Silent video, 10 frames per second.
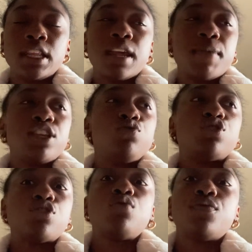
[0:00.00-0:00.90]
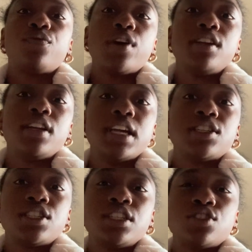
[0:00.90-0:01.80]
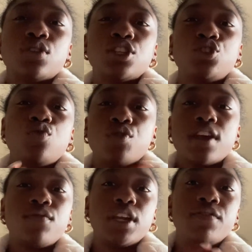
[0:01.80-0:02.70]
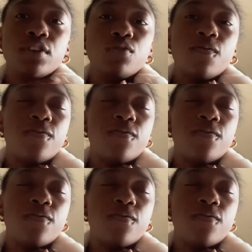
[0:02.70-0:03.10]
They make you so afraid of that shit so that you will never even